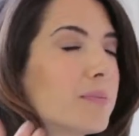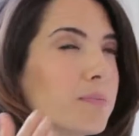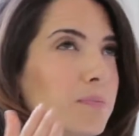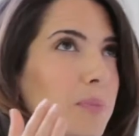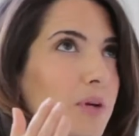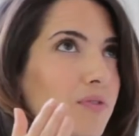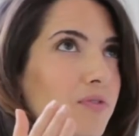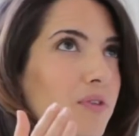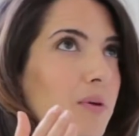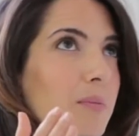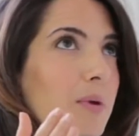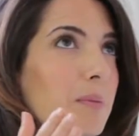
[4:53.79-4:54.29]

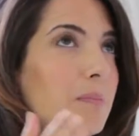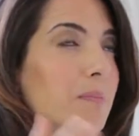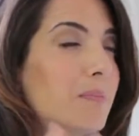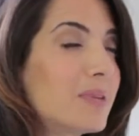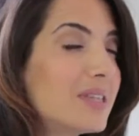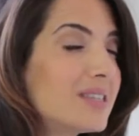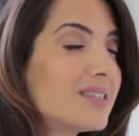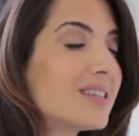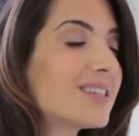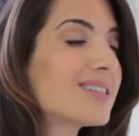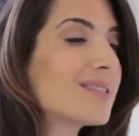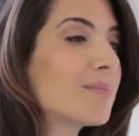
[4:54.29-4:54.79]
But from a
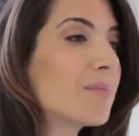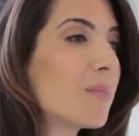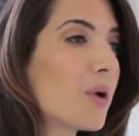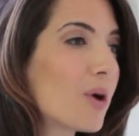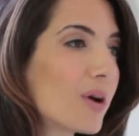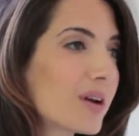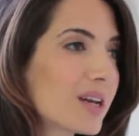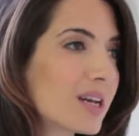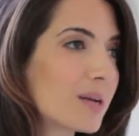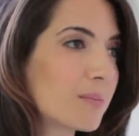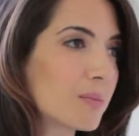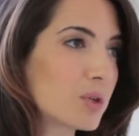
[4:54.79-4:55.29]
business and
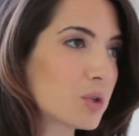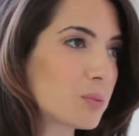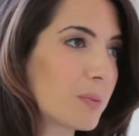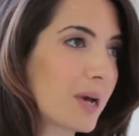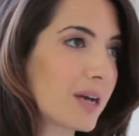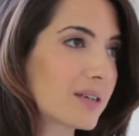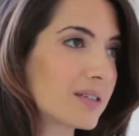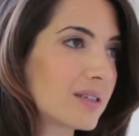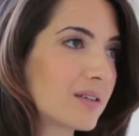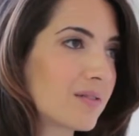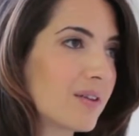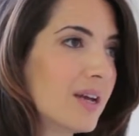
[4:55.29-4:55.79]
marketing
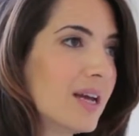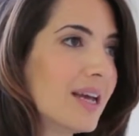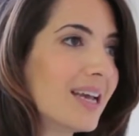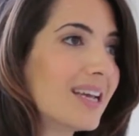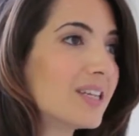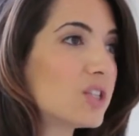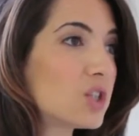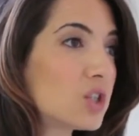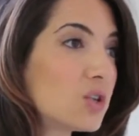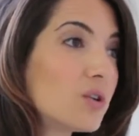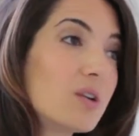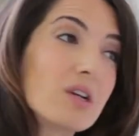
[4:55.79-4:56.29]
perspective,
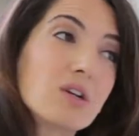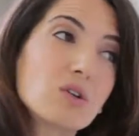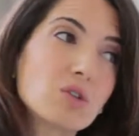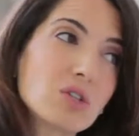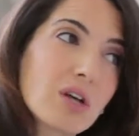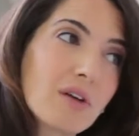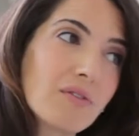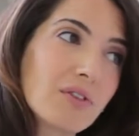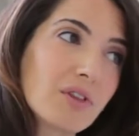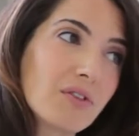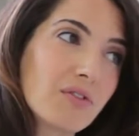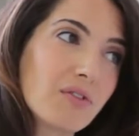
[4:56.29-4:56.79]
it's shooting
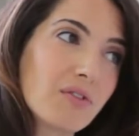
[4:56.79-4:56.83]
yourself in the